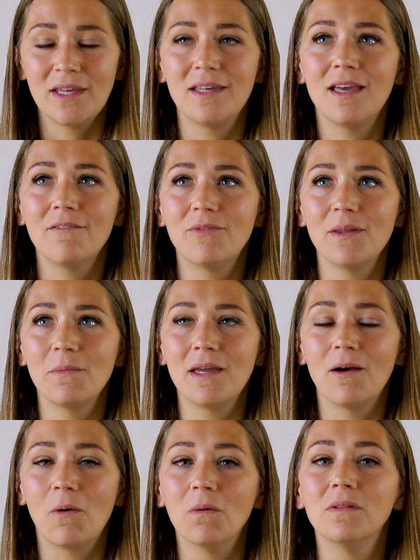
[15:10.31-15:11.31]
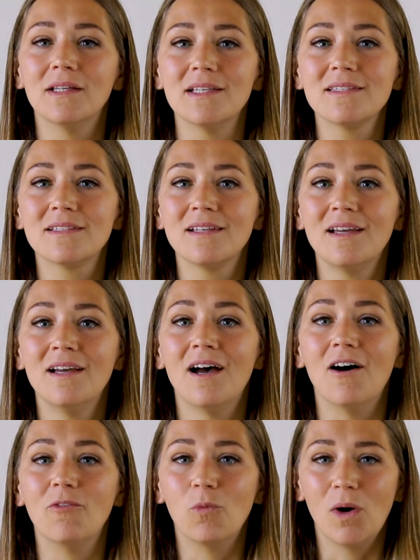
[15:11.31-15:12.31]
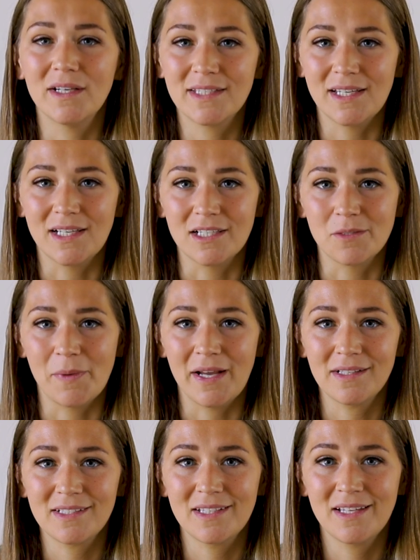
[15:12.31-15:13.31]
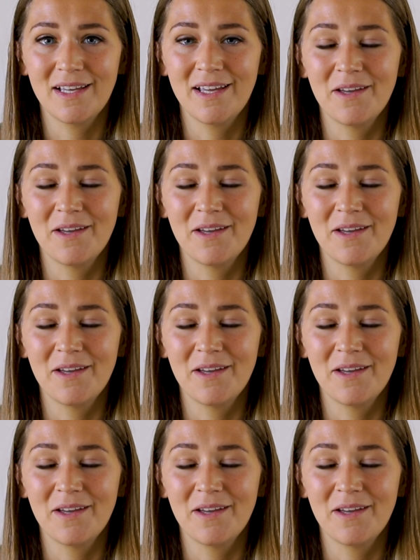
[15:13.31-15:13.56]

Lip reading: He gave them a whole list of what to expect